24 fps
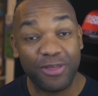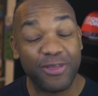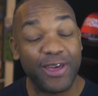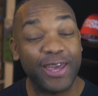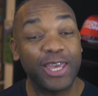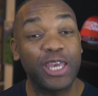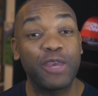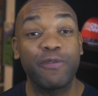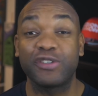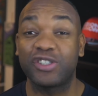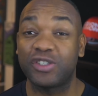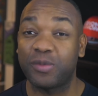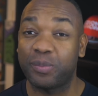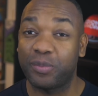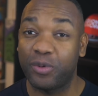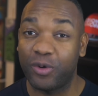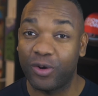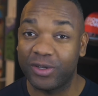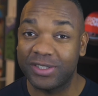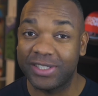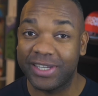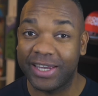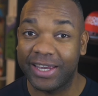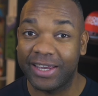Thank you for
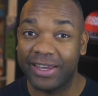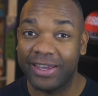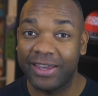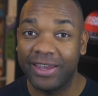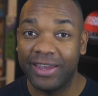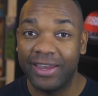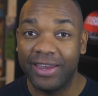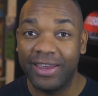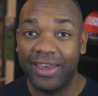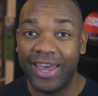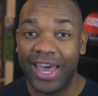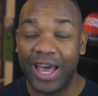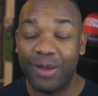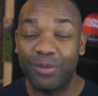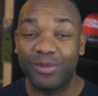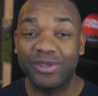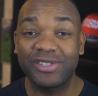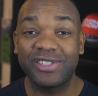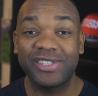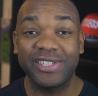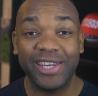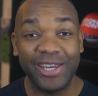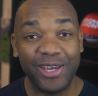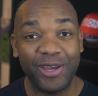supporting, and
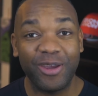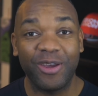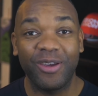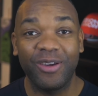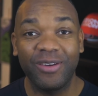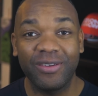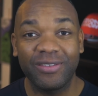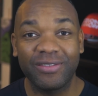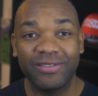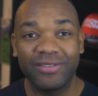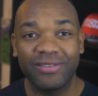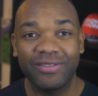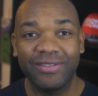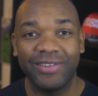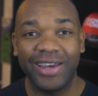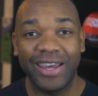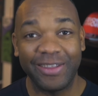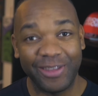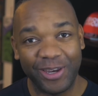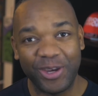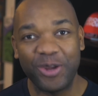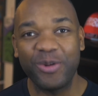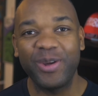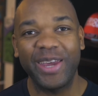we'll see you
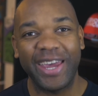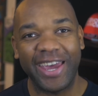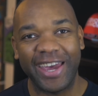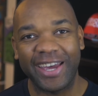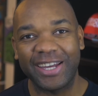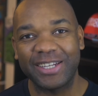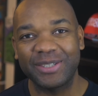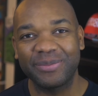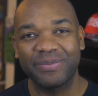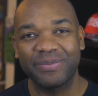in the new year.